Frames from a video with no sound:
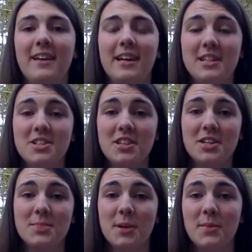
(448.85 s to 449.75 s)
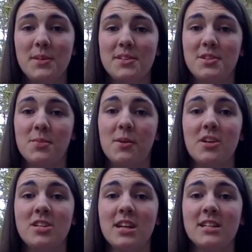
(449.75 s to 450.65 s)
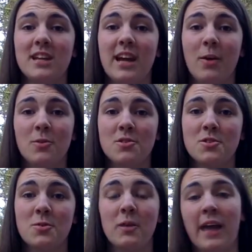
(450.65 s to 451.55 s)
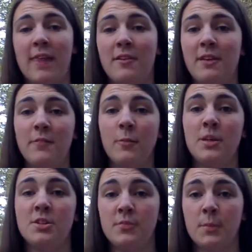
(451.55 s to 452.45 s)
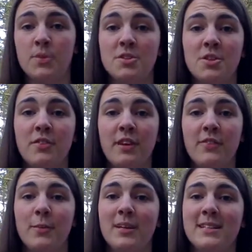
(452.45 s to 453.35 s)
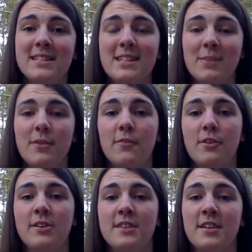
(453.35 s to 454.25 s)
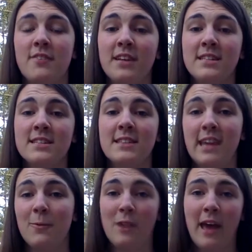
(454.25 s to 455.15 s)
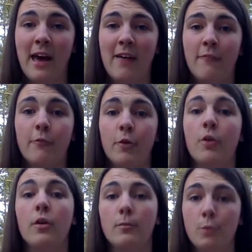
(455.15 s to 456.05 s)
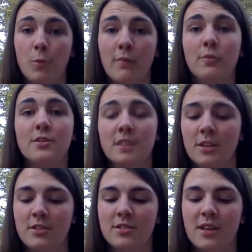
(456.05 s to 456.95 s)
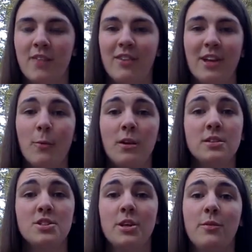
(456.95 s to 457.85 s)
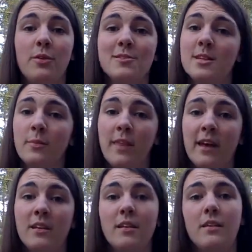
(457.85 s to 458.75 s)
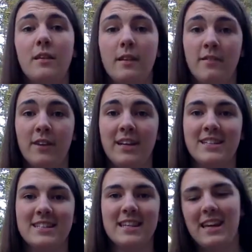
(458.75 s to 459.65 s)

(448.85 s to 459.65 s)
Additionally, as part of my senior project, I also gathered information from a survey from existing referees on advice they would have for new referees like yourself, and I wanted to share with you some of that advice.